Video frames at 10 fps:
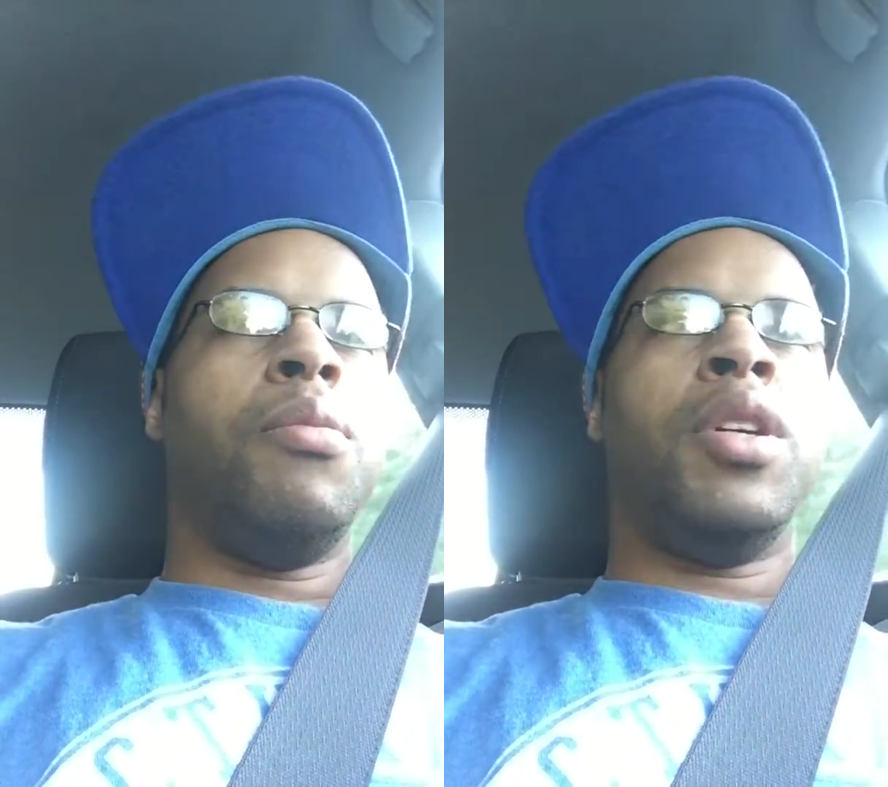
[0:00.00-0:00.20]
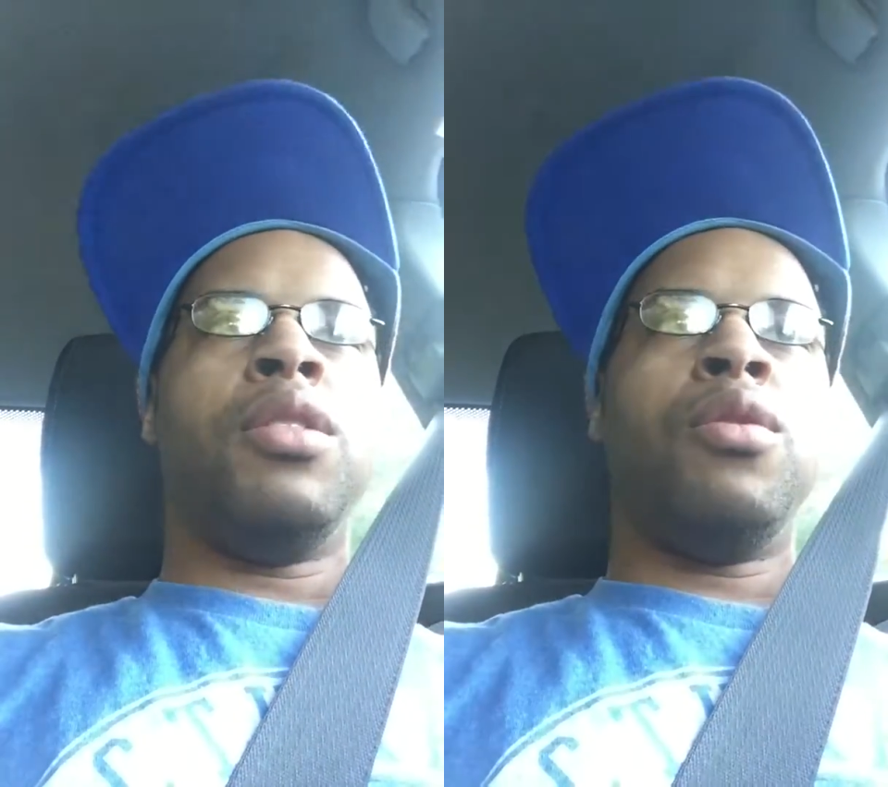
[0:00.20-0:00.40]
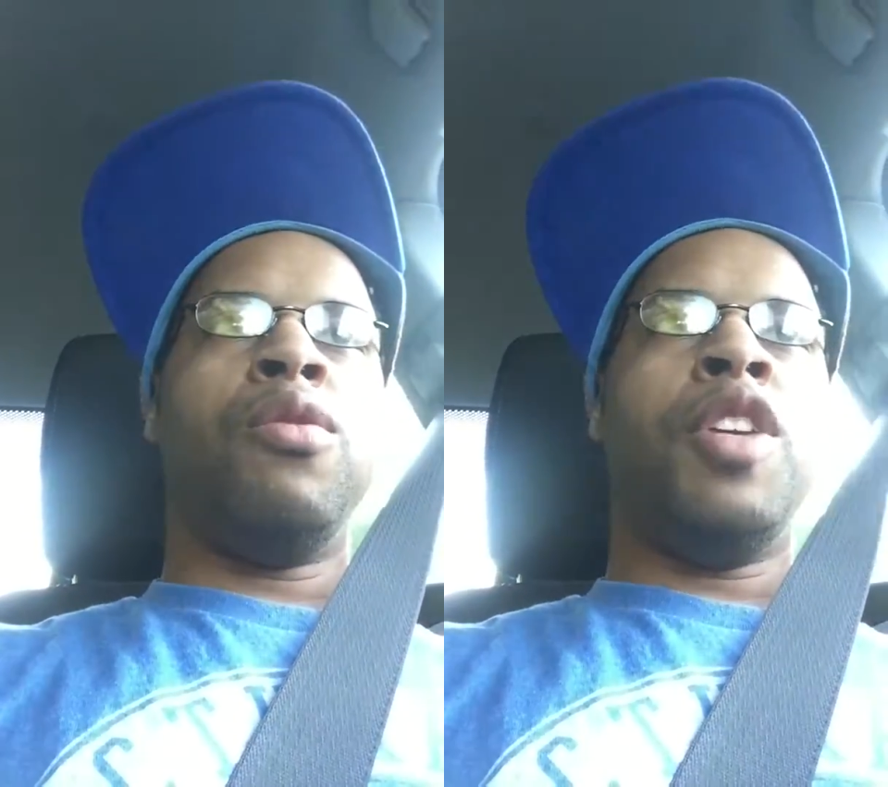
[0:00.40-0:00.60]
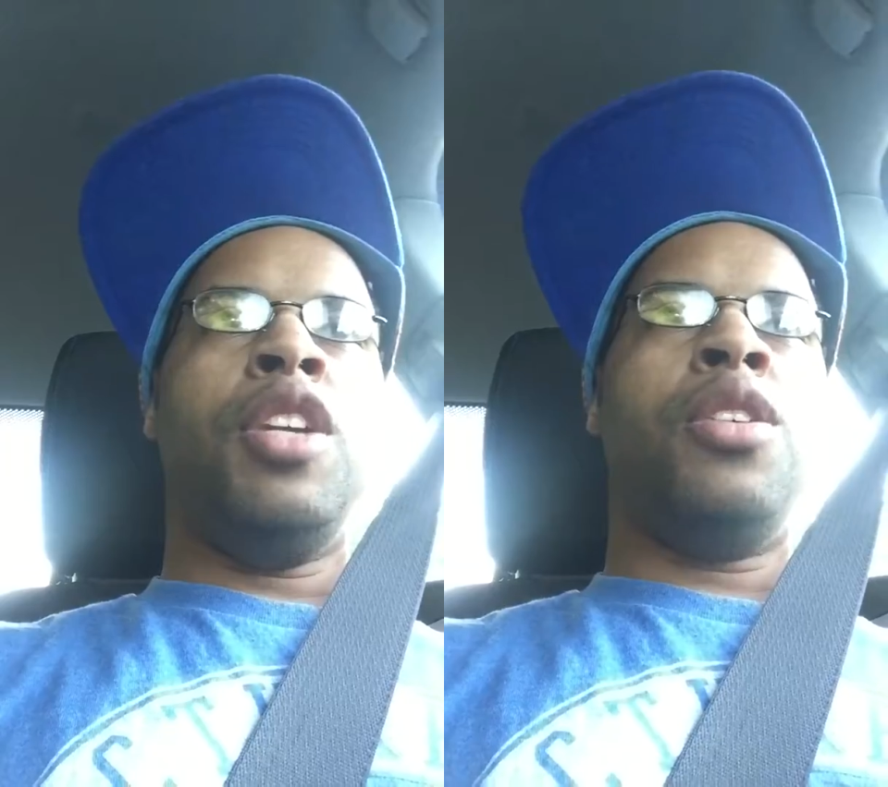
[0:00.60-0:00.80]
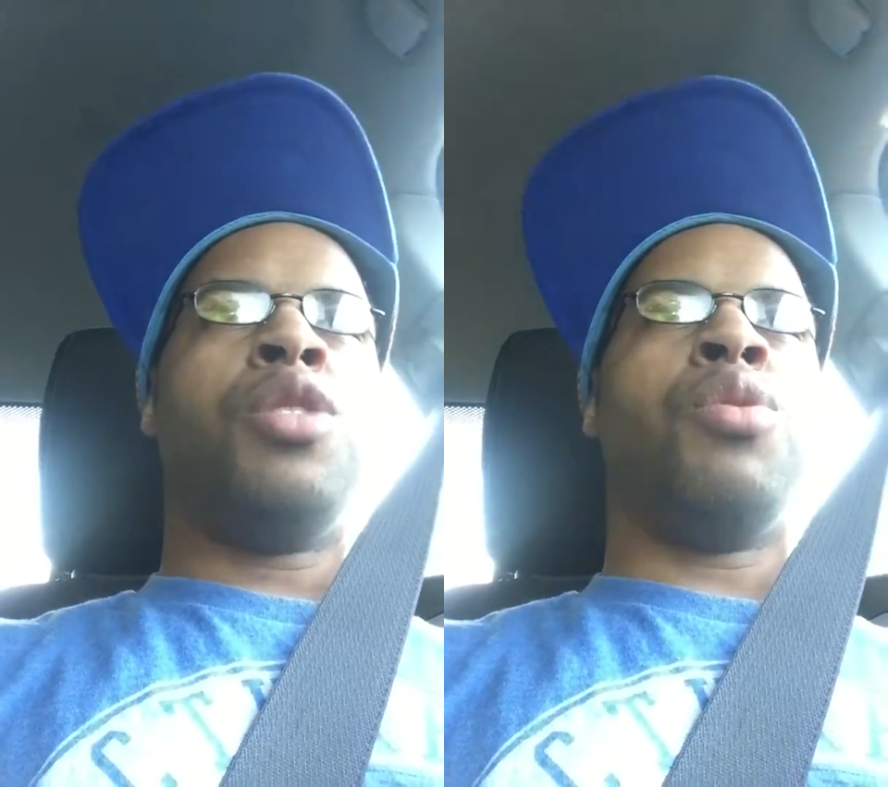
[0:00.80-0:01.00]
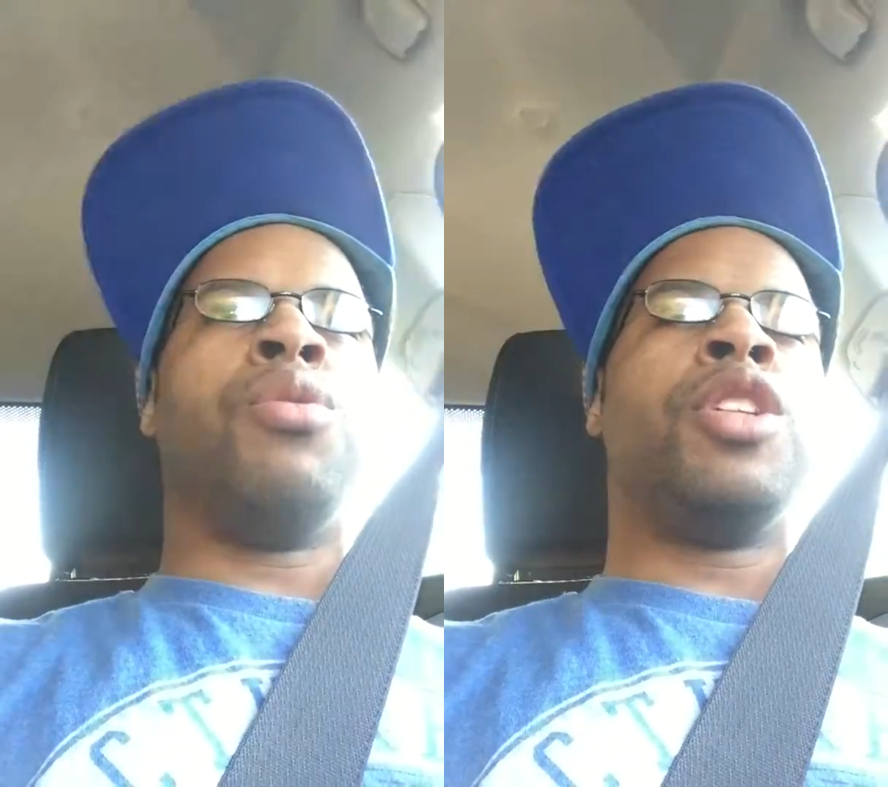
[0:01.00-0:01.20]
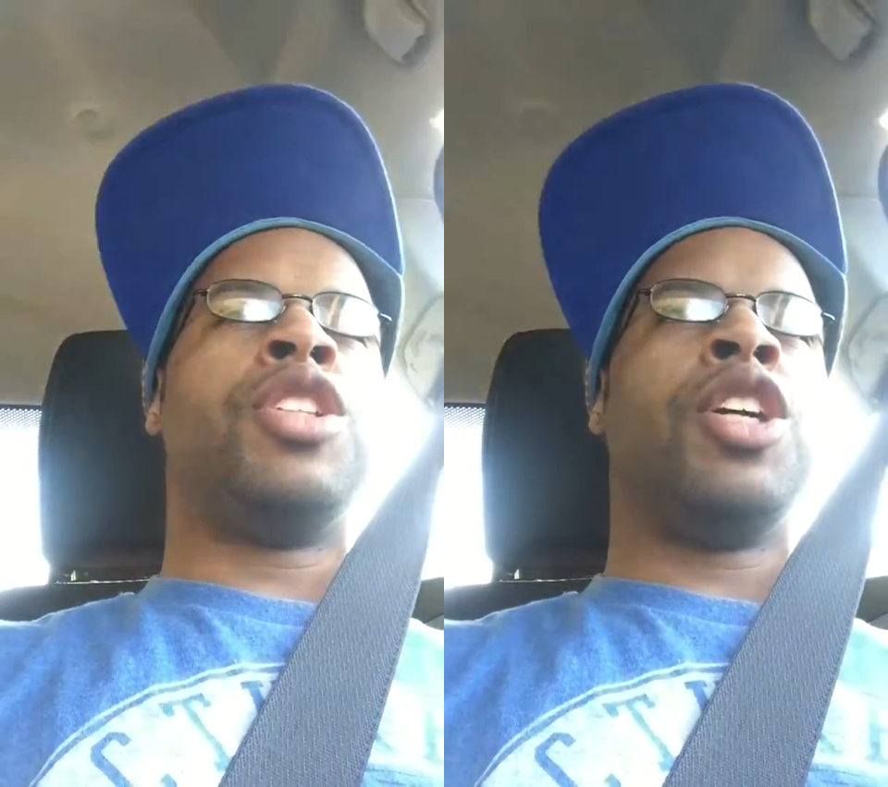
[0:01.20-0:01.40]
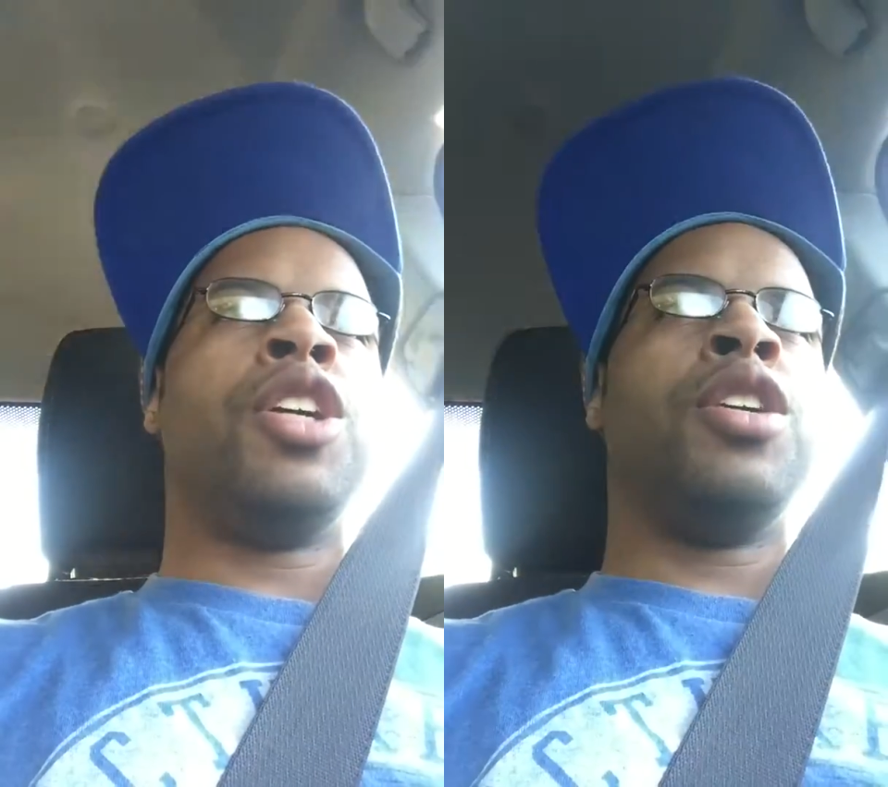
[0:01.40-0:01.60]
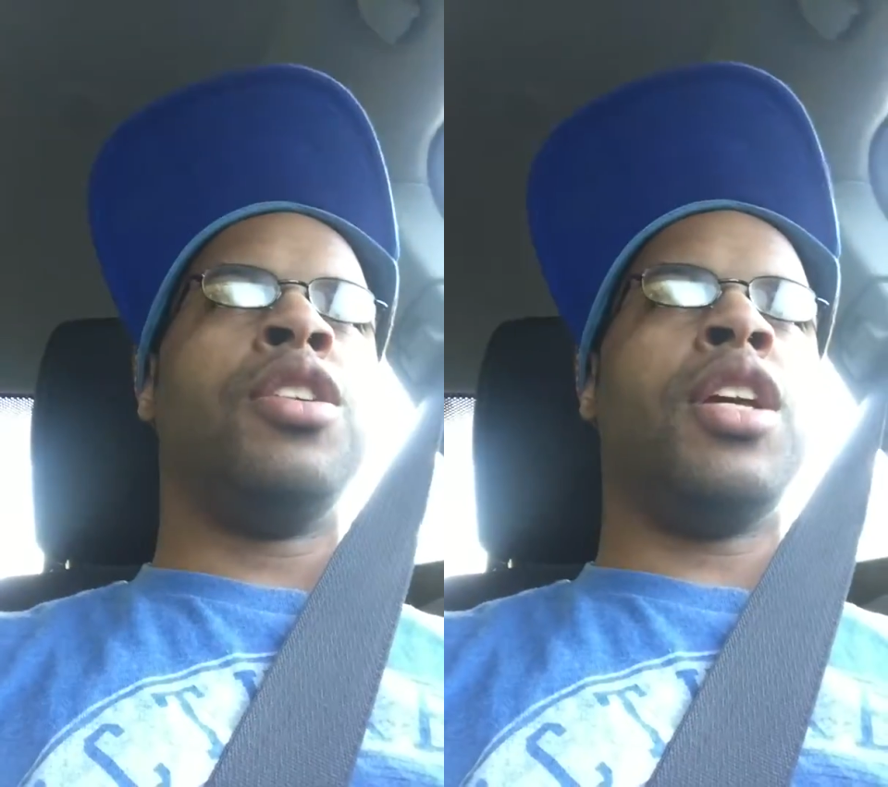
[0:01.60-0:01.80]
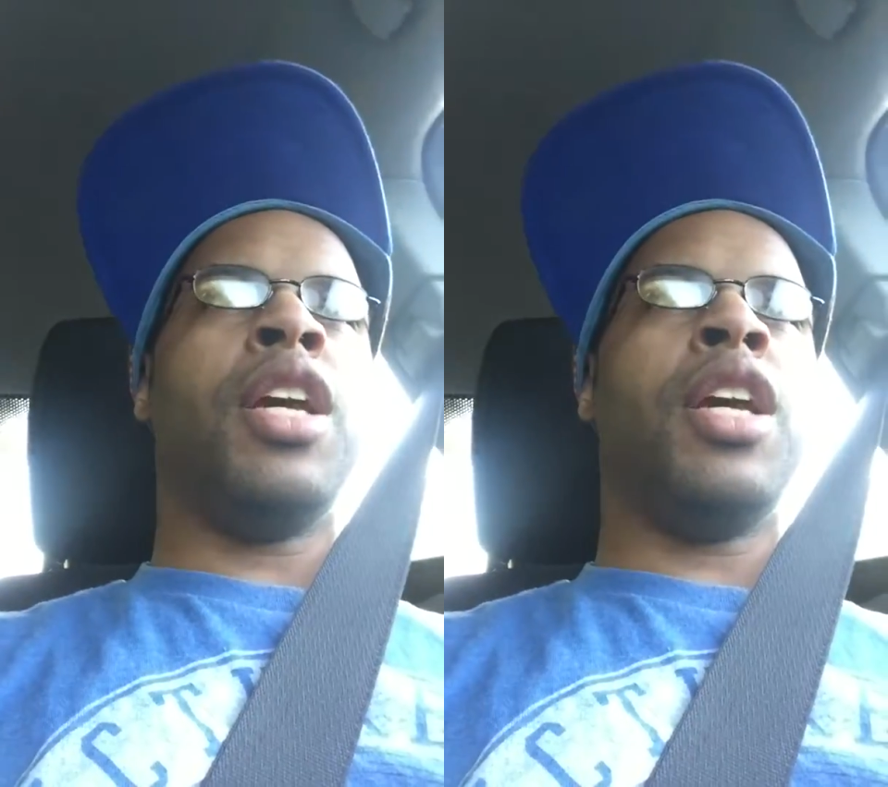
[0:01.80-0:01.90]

But videos will return